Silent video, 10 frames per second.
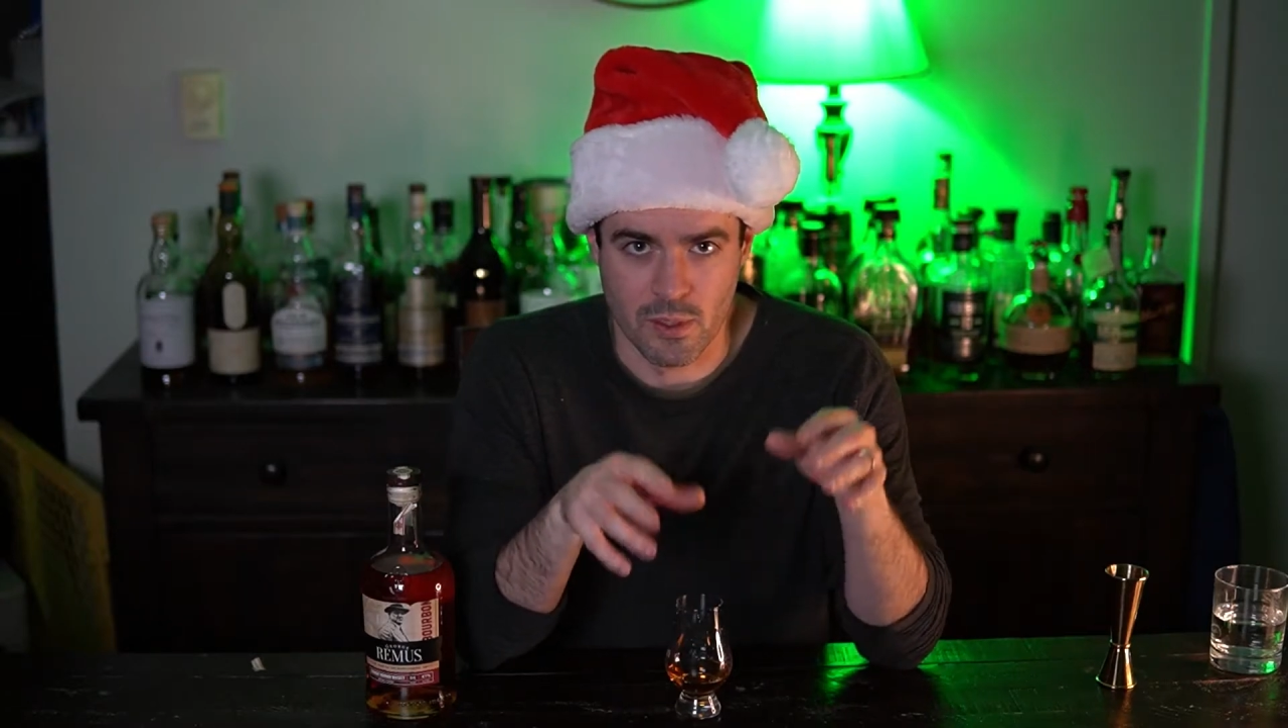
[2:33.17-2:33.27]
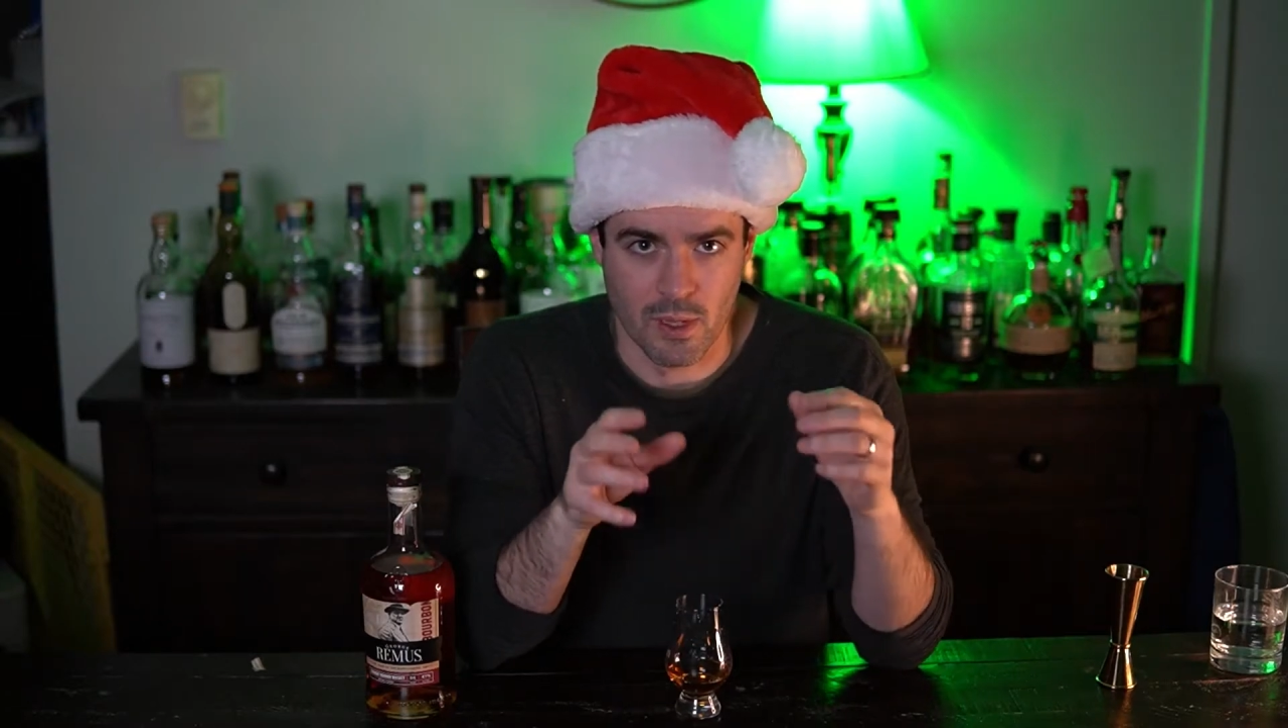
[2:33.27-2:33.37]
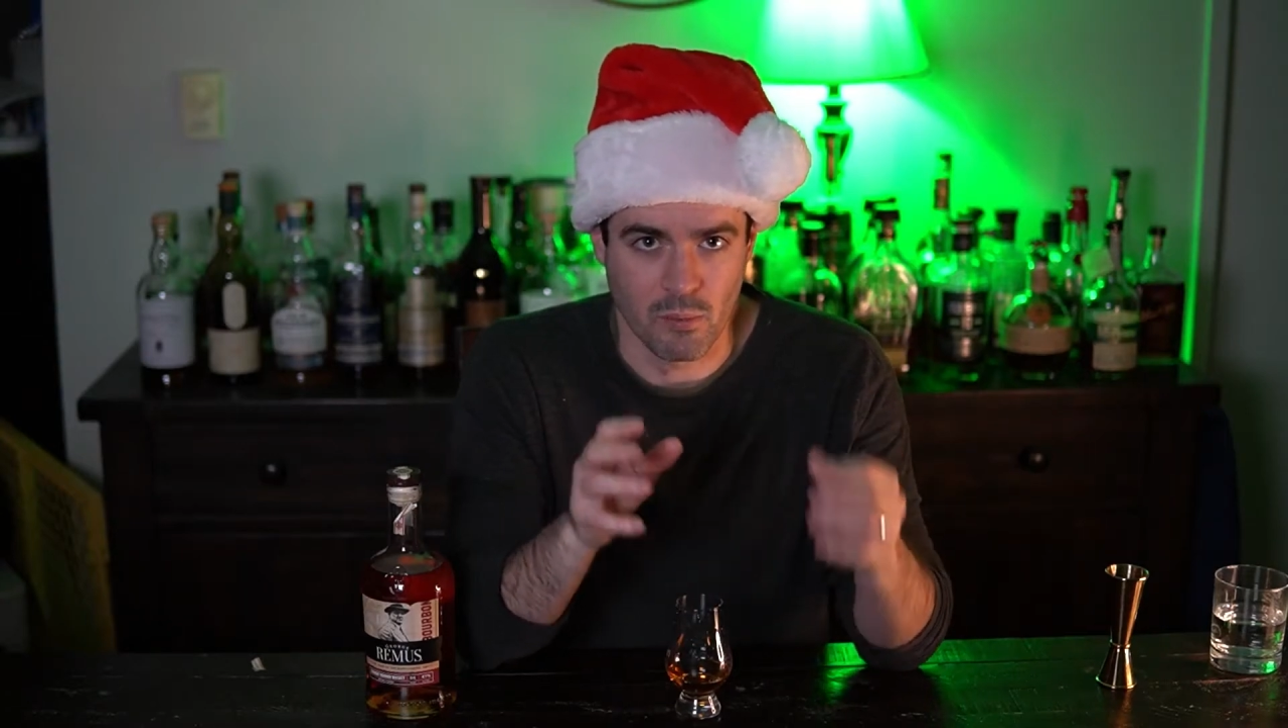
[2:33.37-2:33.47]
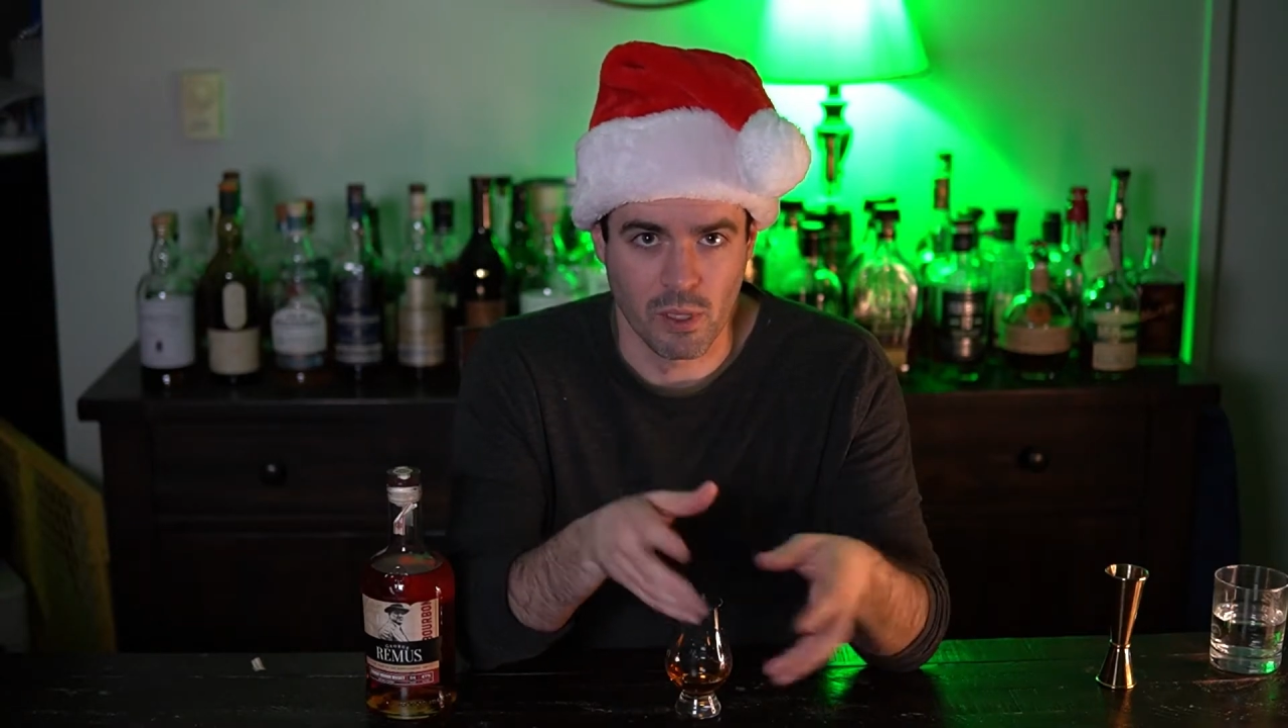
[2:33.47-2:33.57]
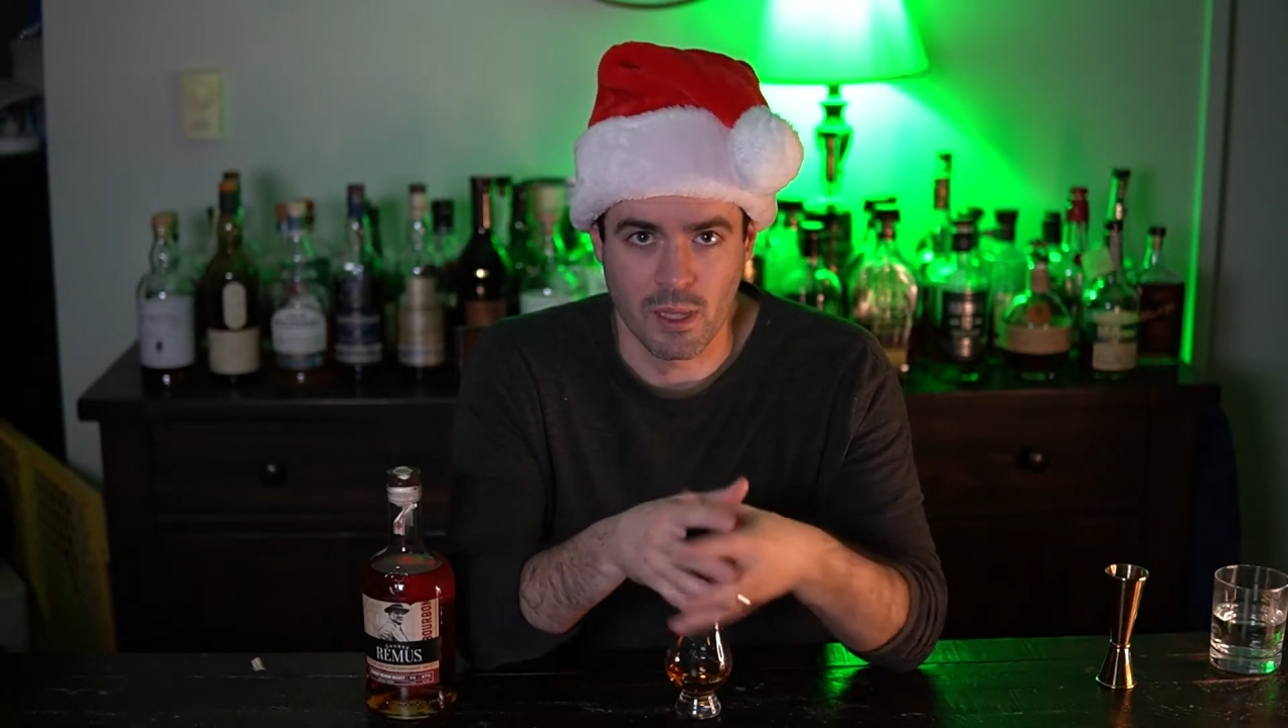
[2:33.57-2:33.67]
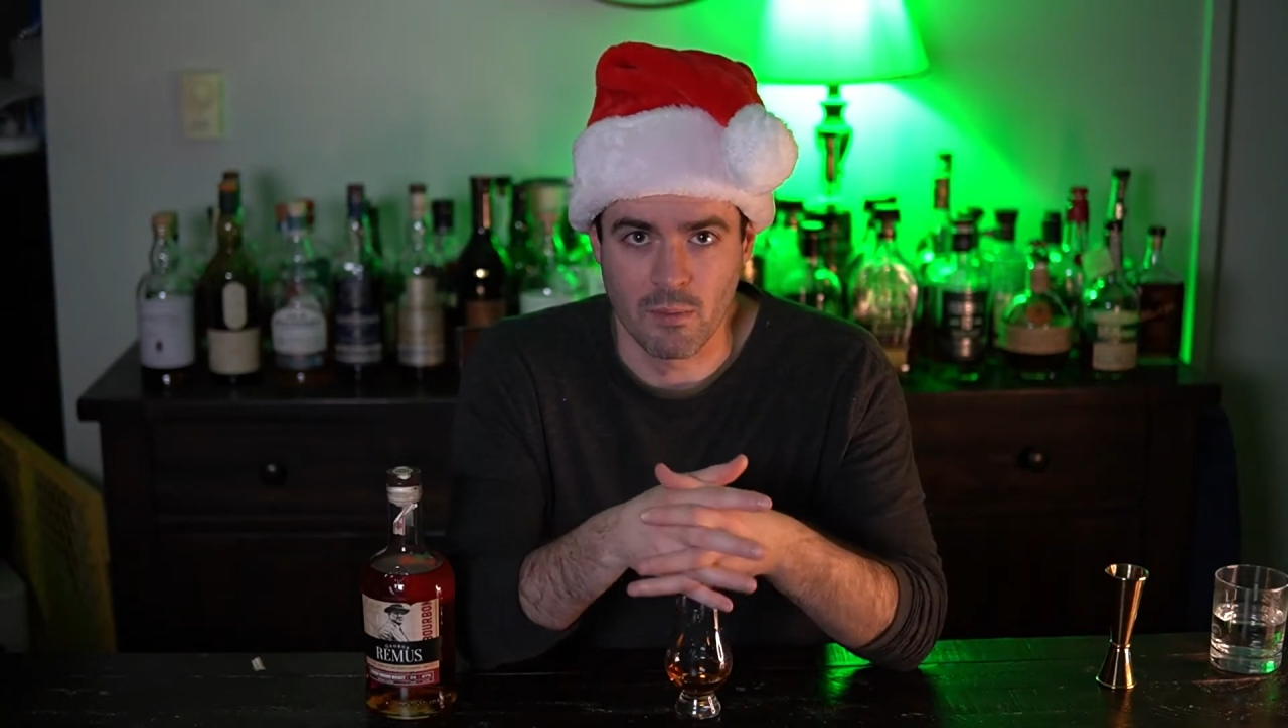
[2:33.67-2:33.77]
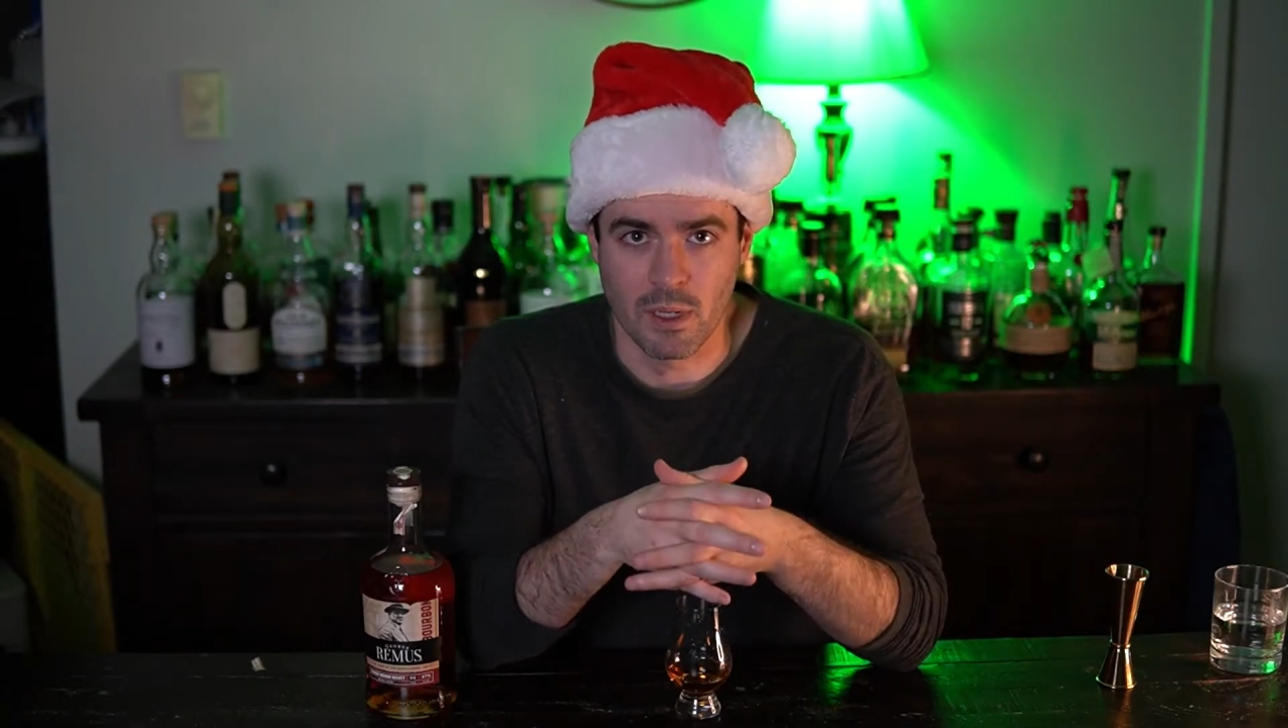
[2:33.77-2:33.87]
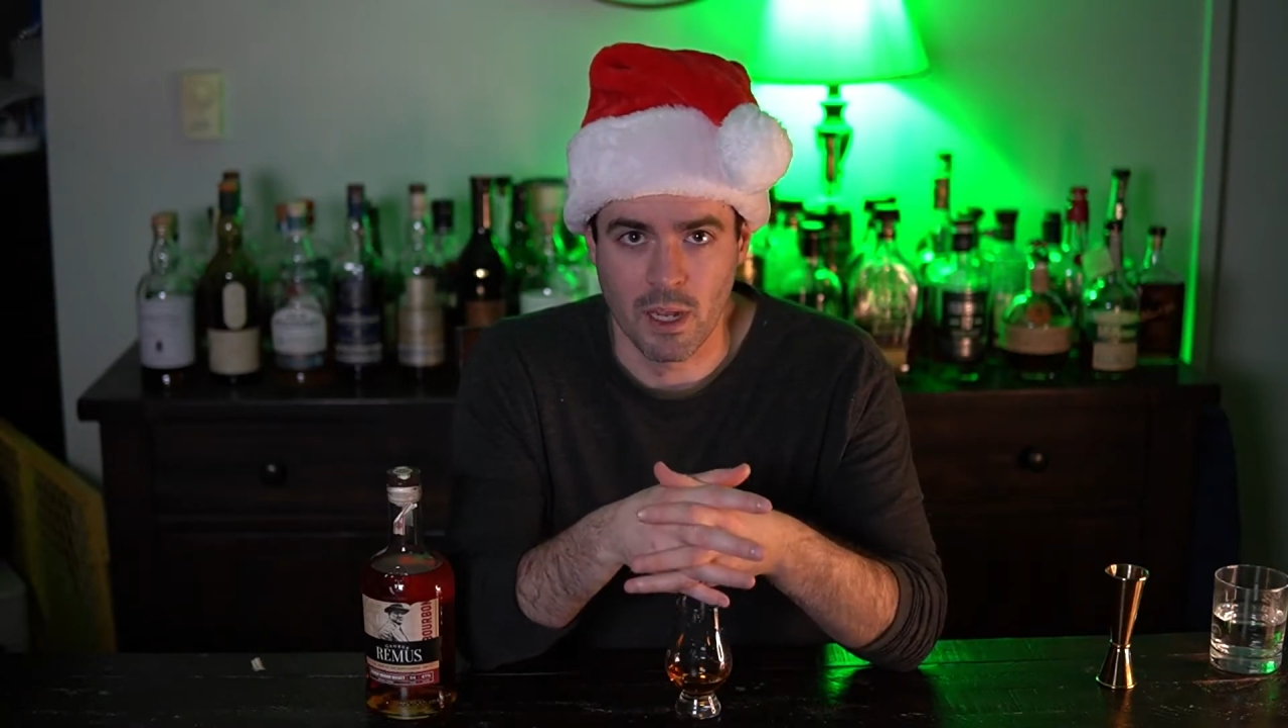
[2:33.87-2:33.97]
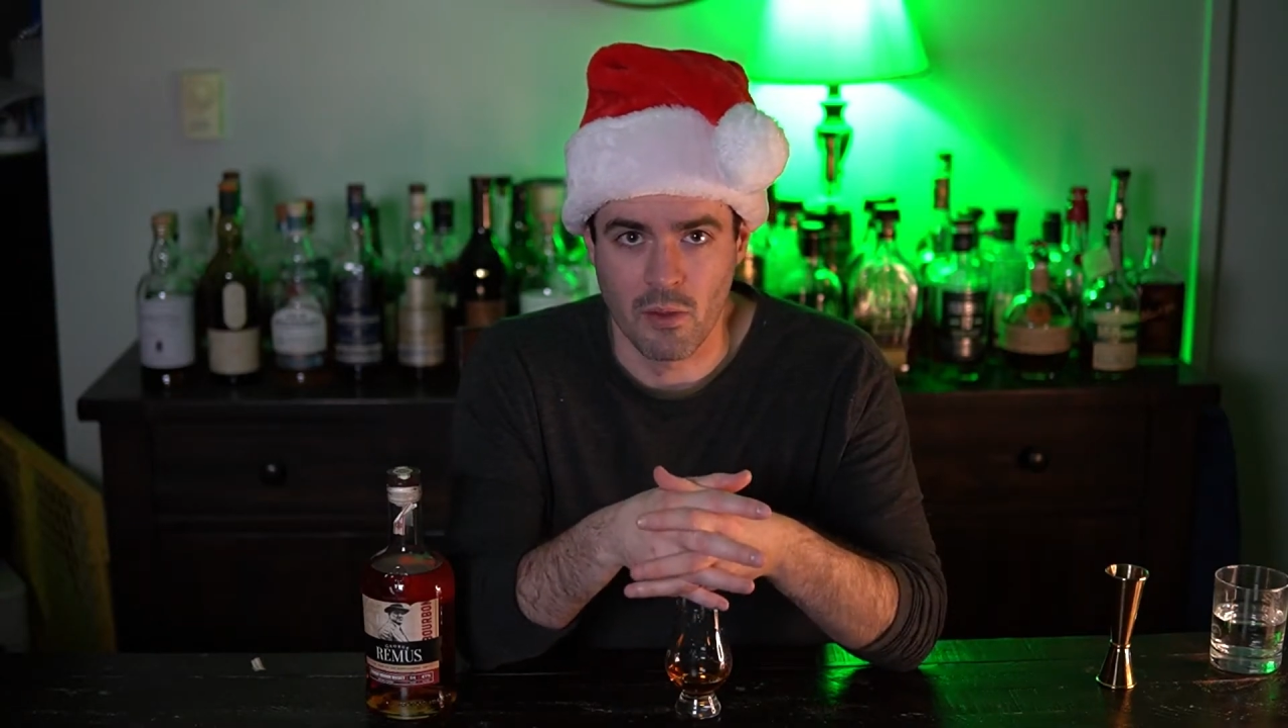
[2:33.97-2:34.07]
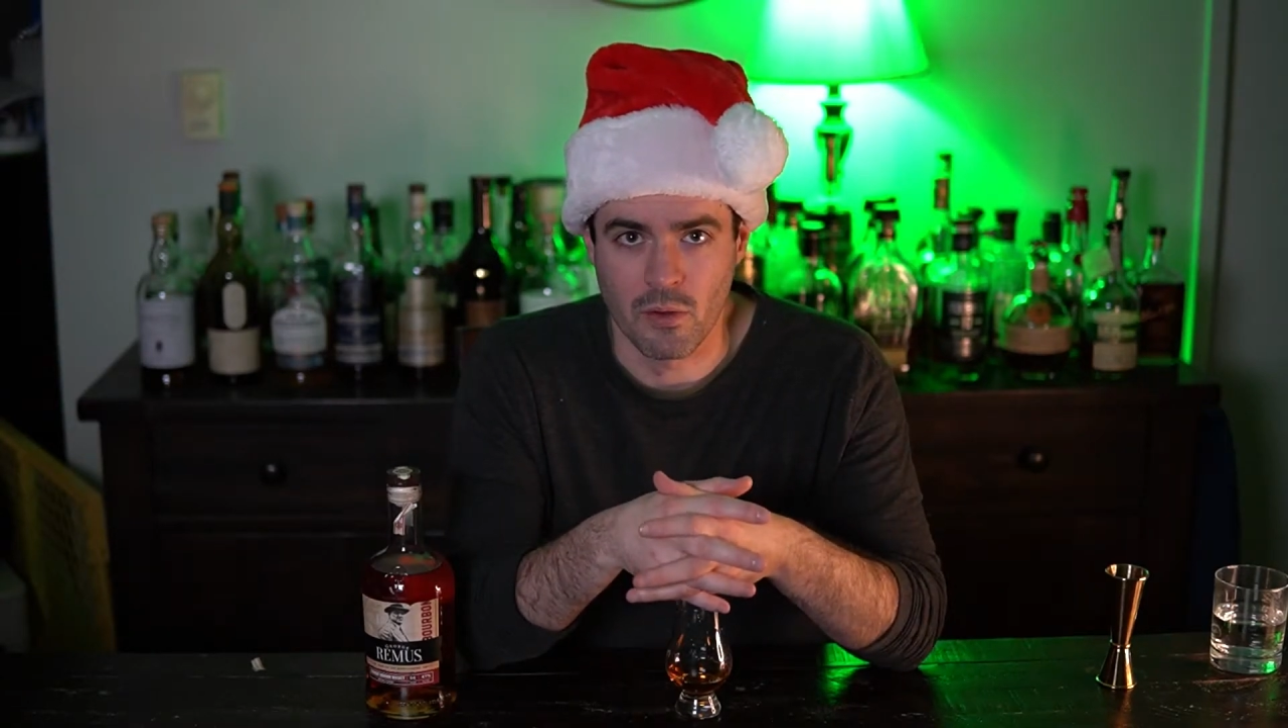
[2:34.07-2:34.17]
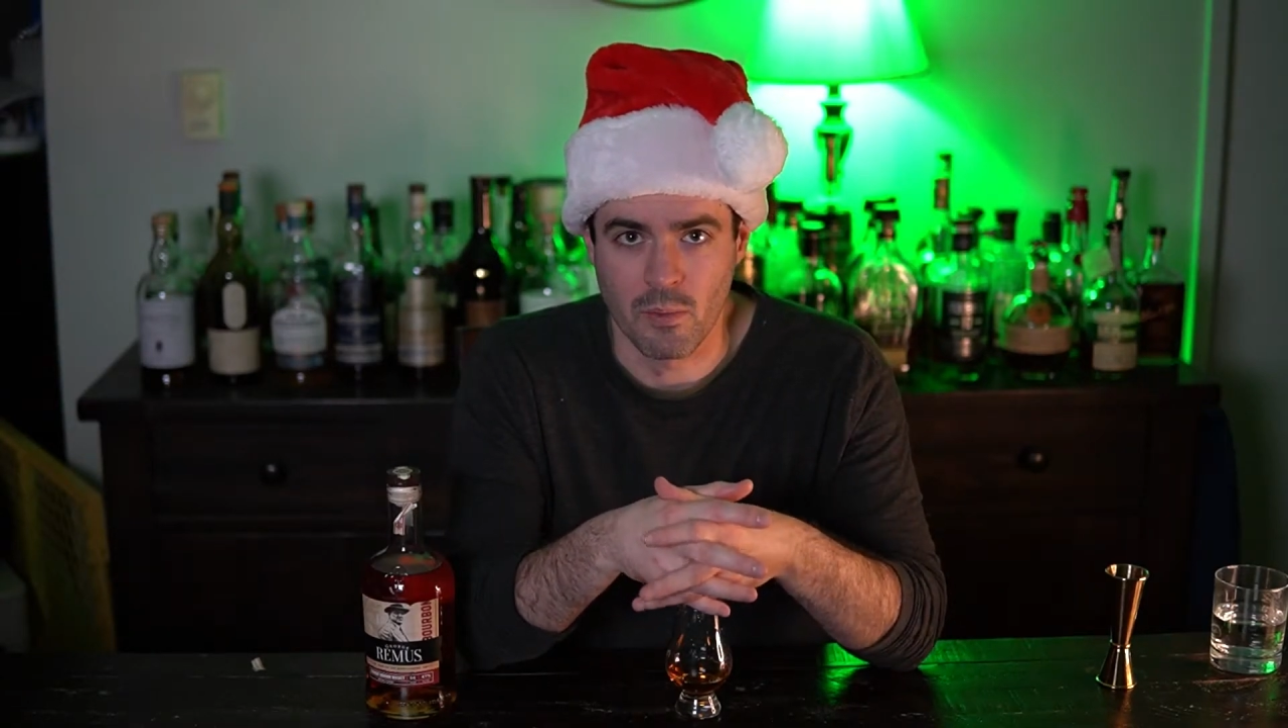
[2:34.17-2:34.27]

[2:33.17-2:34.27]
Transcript: and then blend them together